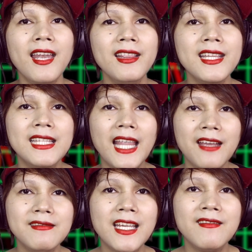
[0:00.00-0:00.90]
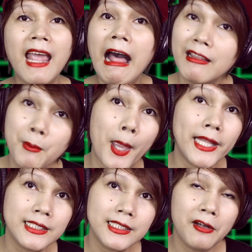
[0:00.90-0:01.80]
And at the same time, the
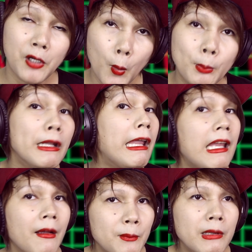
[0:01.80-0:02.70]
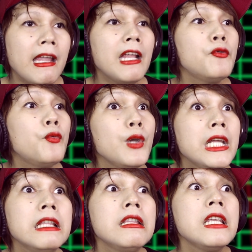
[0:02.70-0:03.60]
elements are all play
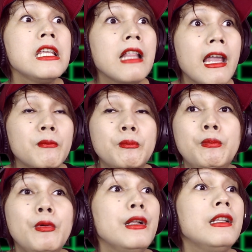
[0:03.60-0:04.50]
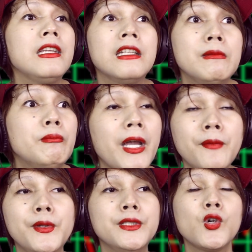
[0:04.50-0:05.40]
really like brilliant and
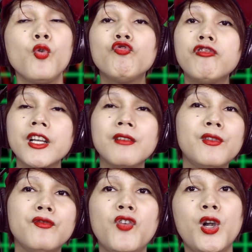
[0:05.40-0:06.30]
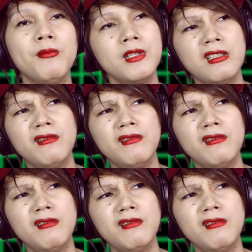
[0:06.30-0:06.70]
vibrant over the performance.